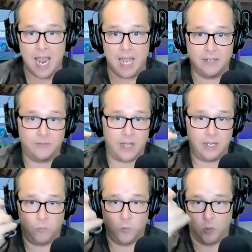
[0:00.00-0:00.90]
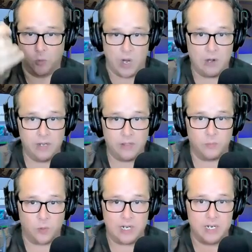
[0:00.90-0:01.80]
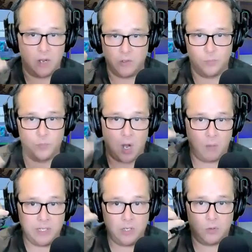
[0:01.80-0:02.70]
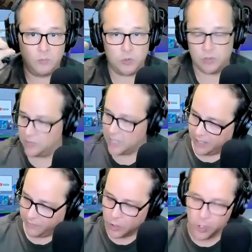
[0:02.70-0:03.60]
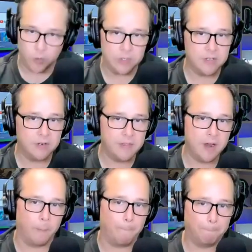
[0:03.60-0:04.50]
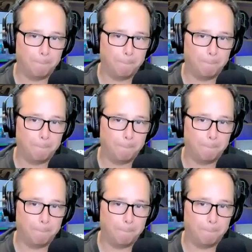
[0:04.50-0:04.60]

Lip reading: And if I were wearing them right now, you'd probably almost not even notice they're there.